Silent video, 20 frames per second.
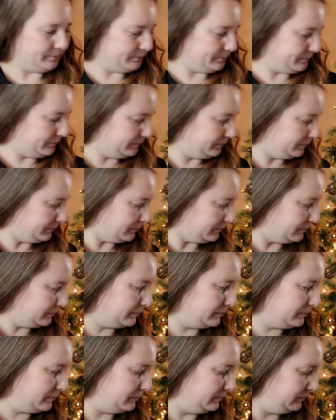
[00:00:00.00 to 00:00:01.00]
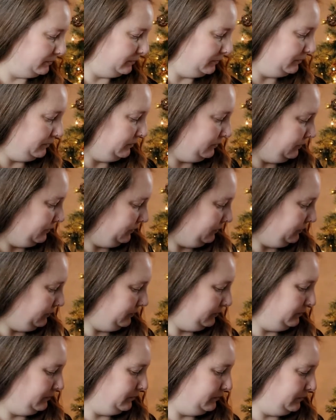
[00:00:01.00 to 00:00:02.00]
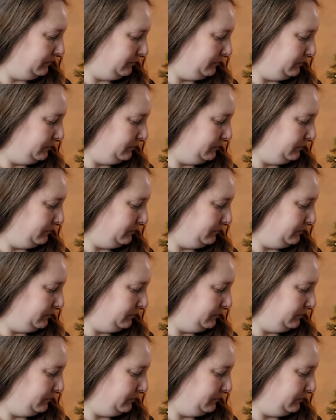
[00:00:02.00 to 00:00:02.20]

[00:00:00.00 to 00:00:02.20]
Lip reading: No one is speaking in this clip.